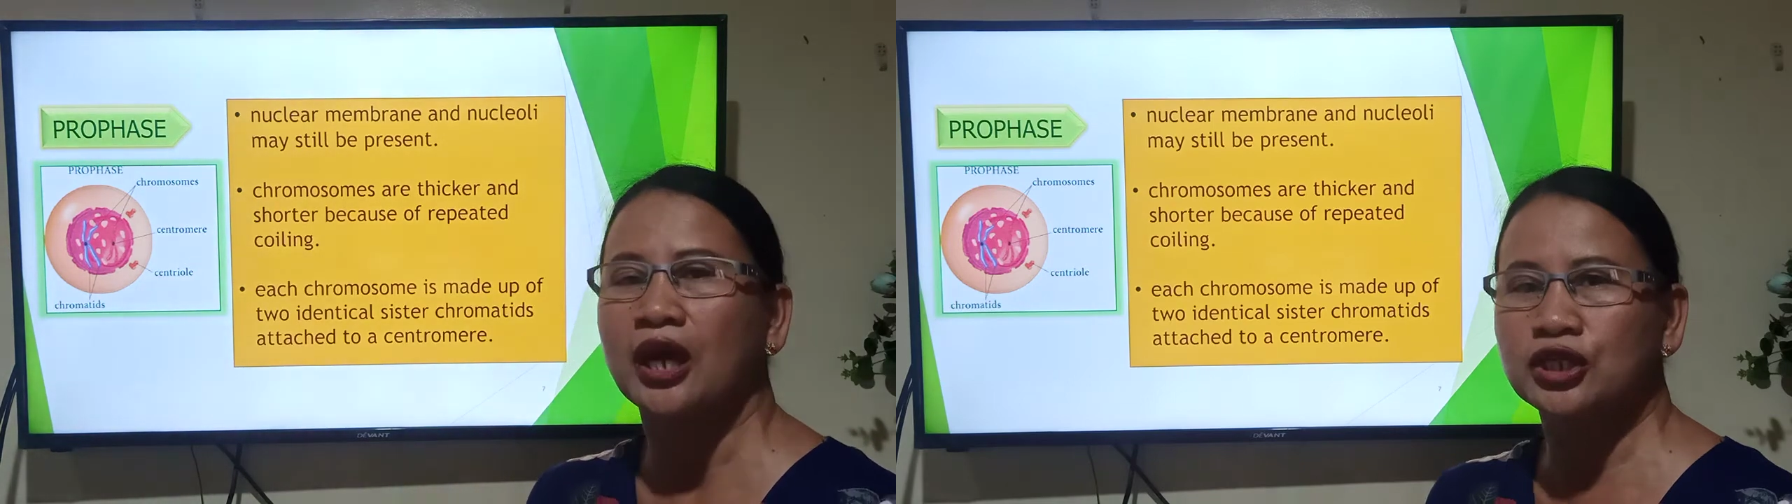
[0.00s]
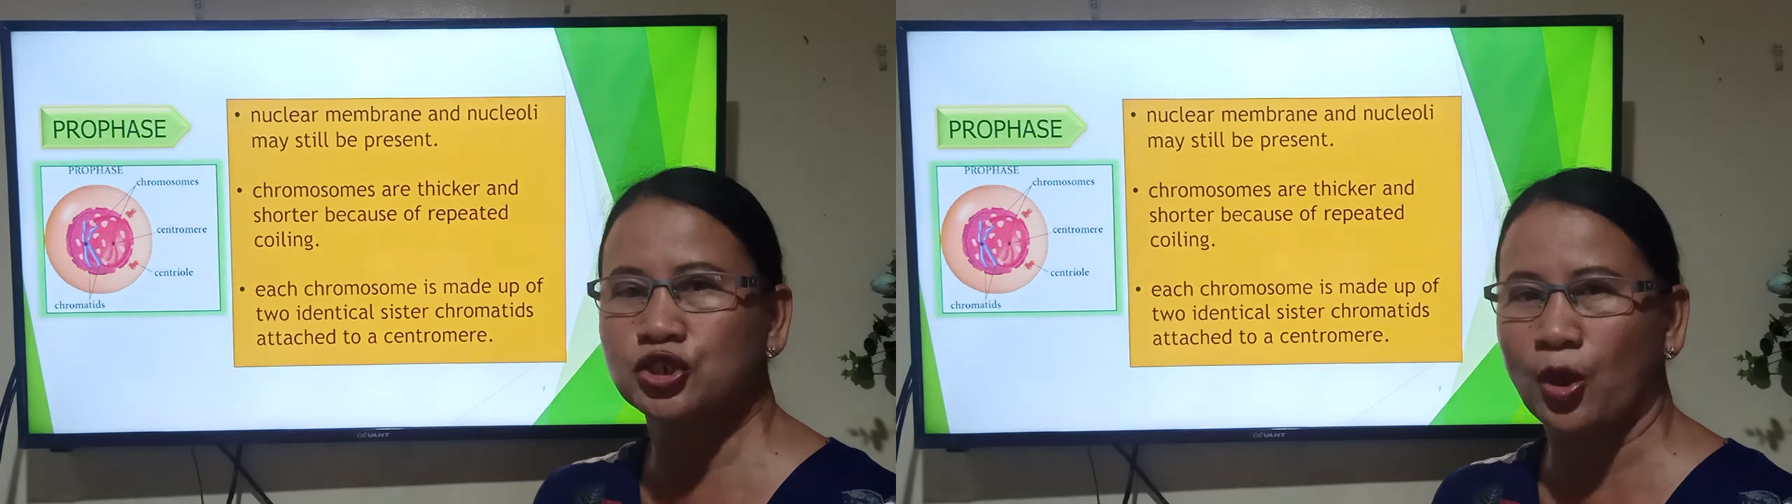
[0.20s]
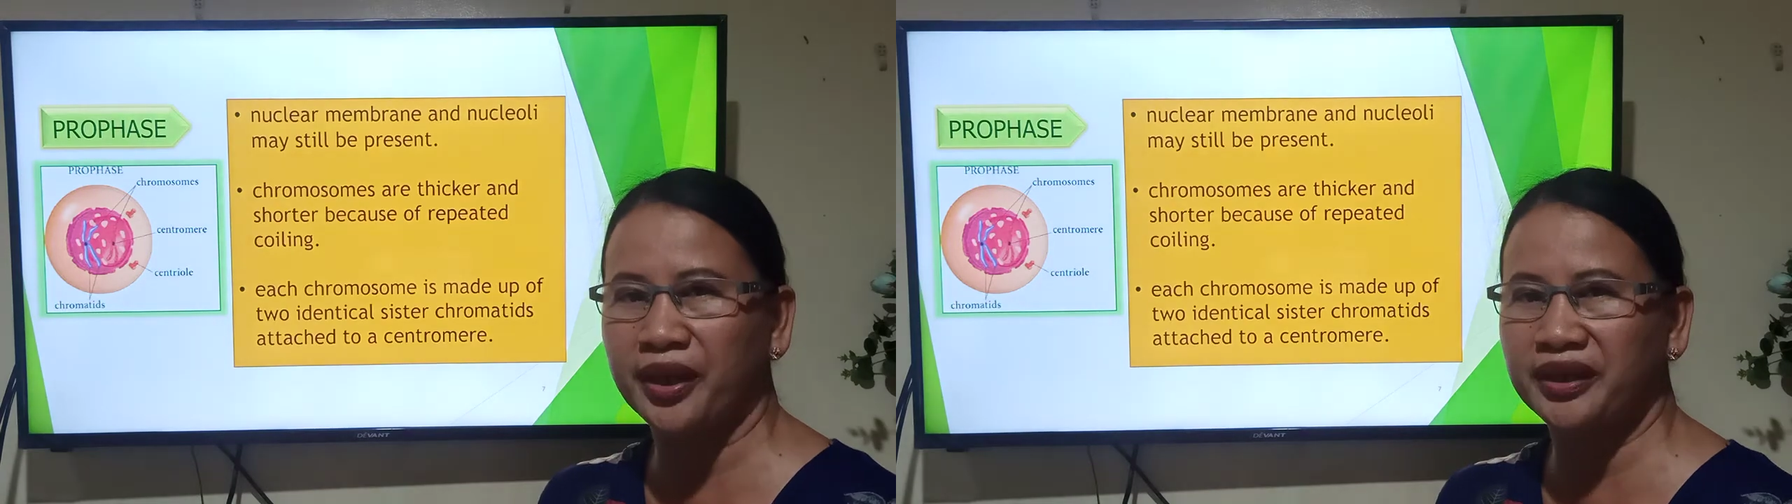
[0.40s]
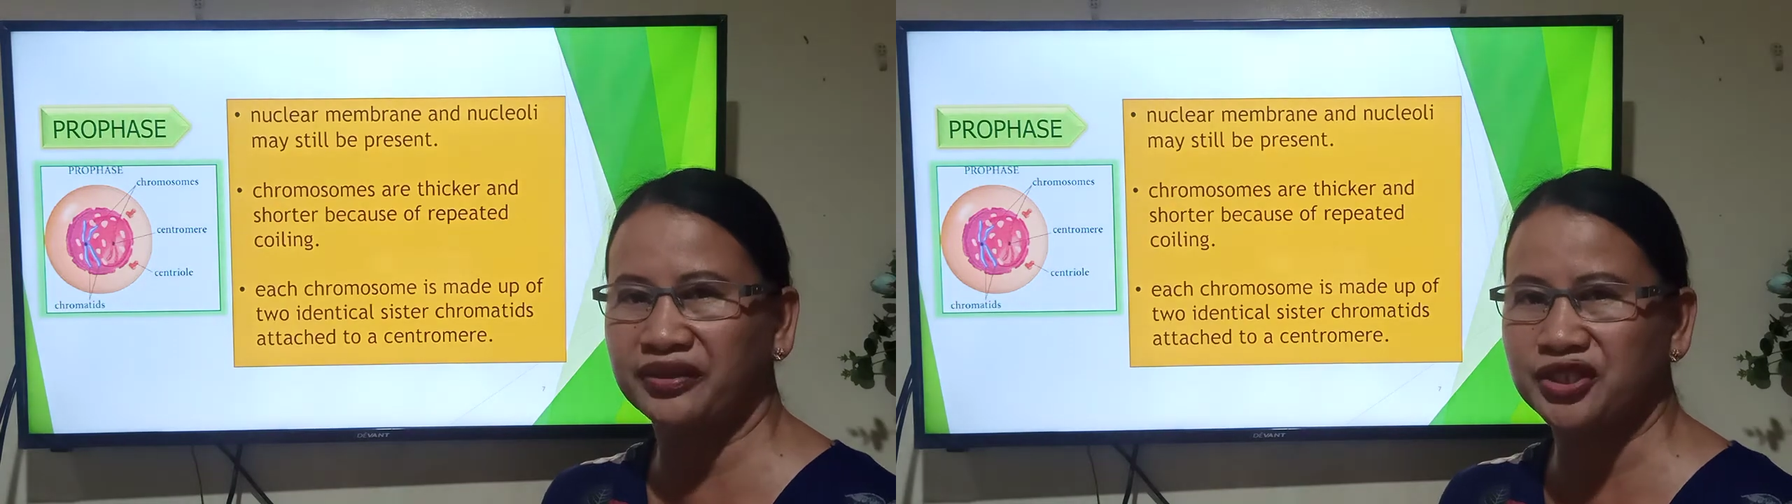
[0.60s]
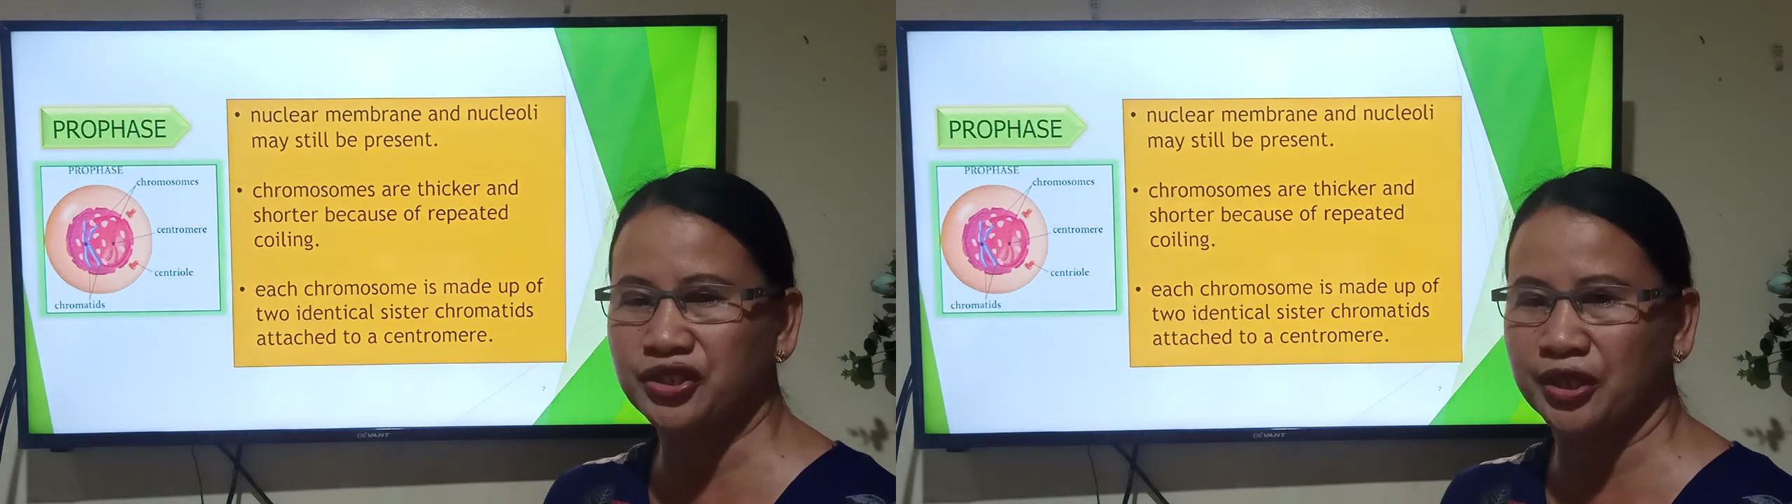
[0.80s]
joined at the
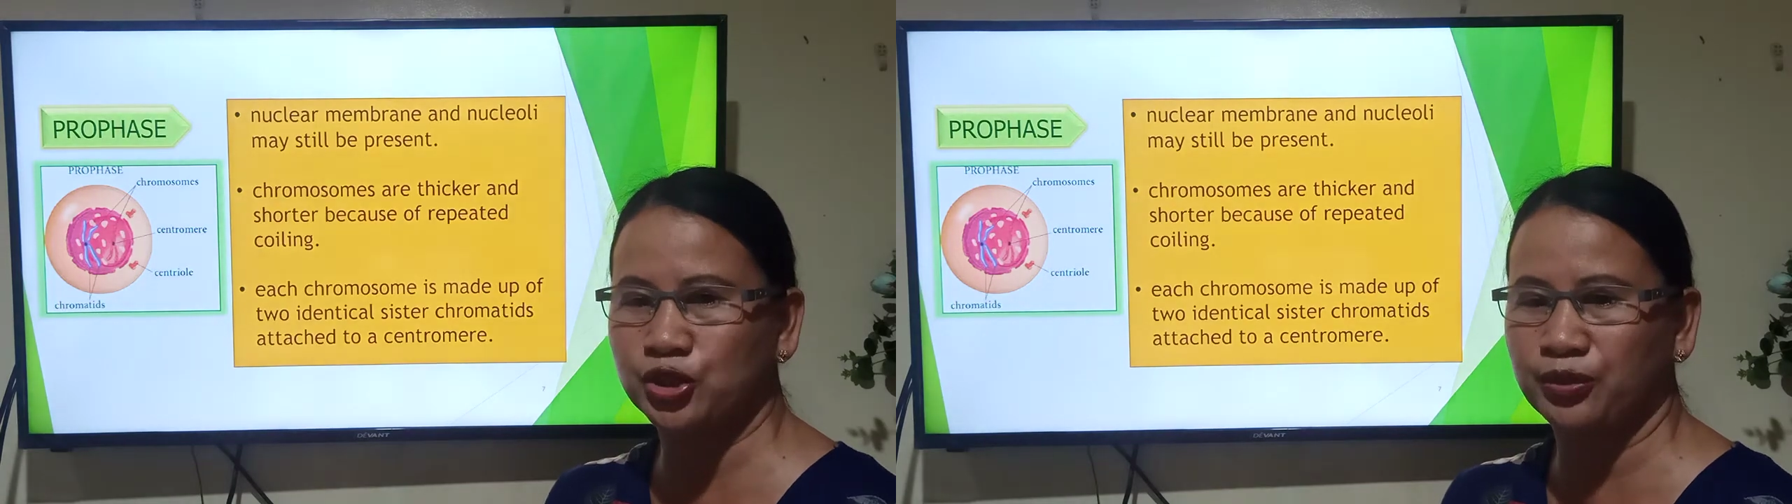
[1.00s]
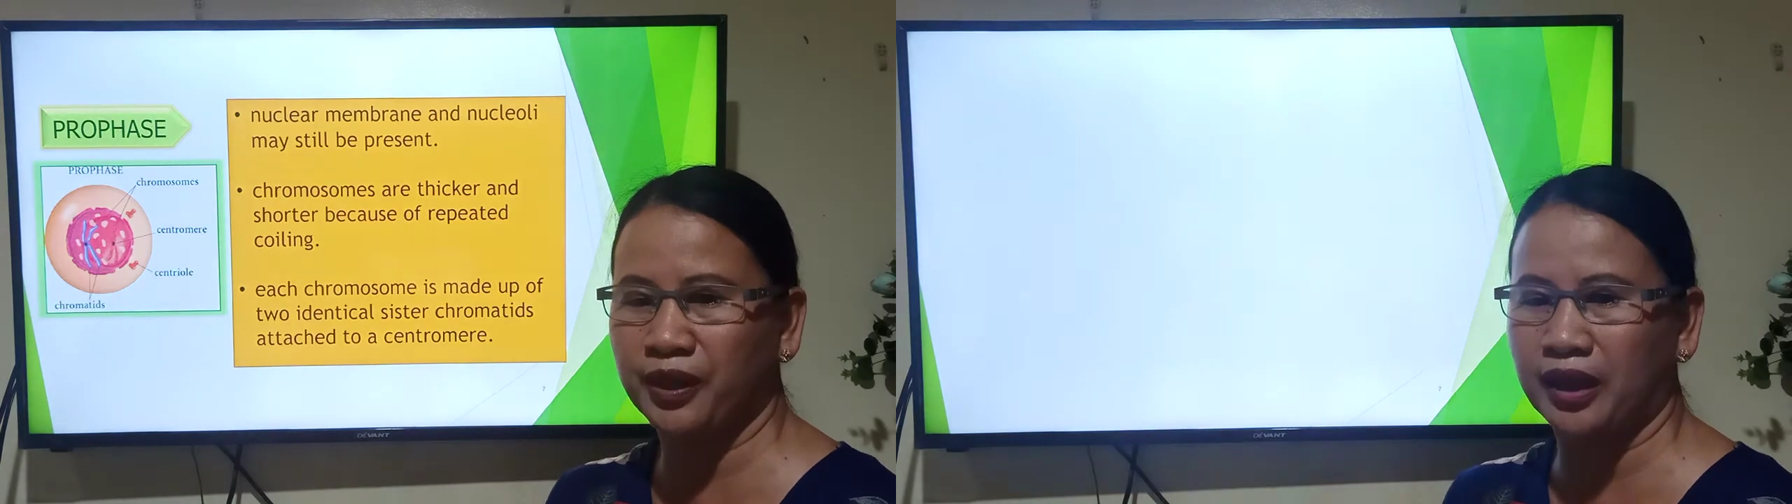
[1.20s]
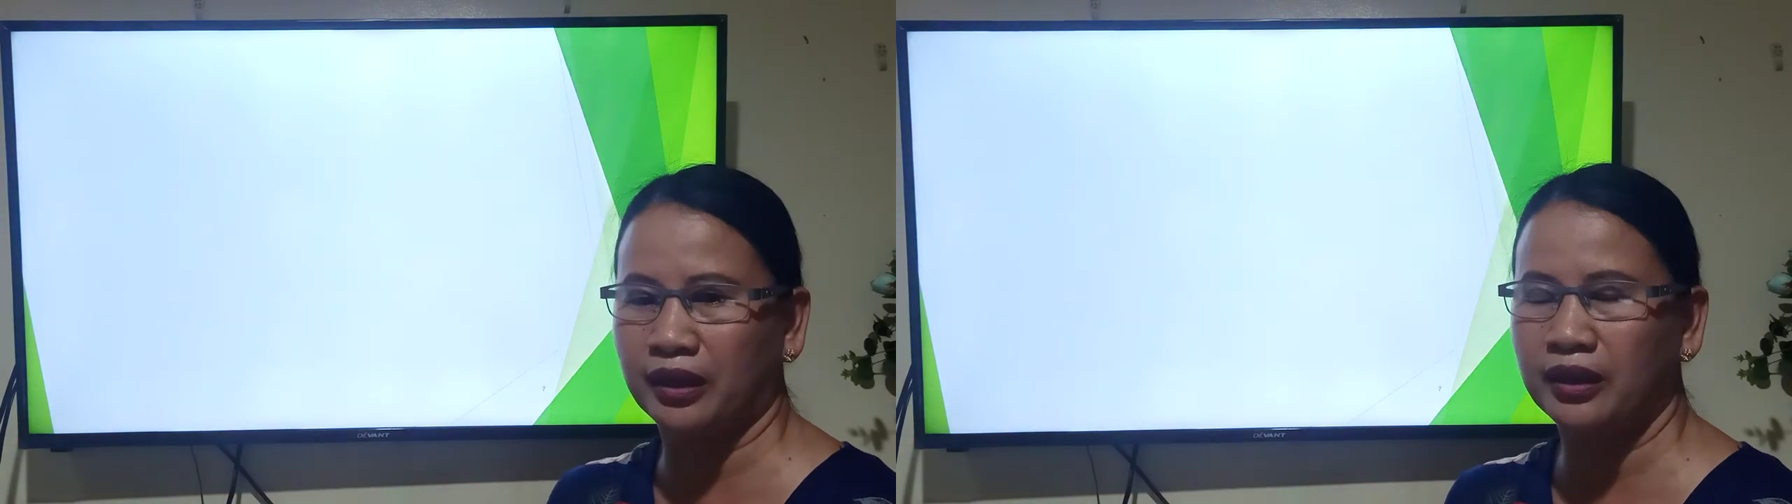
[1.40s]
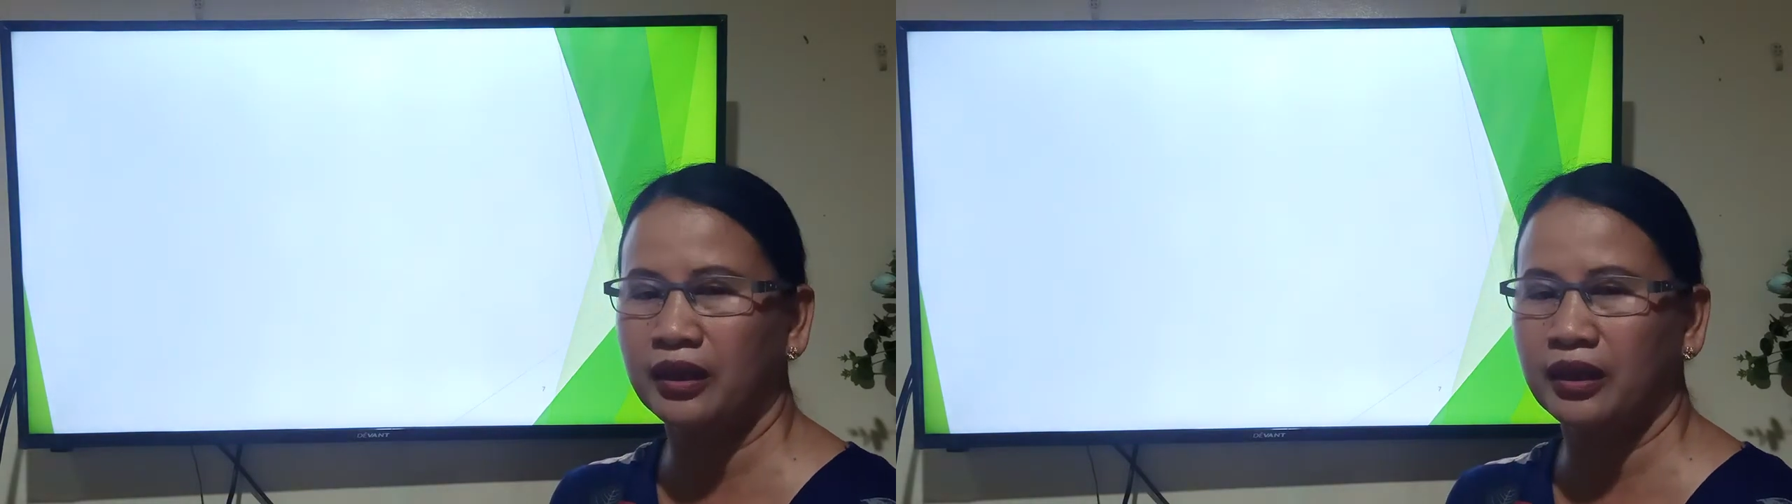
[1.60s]
centromere.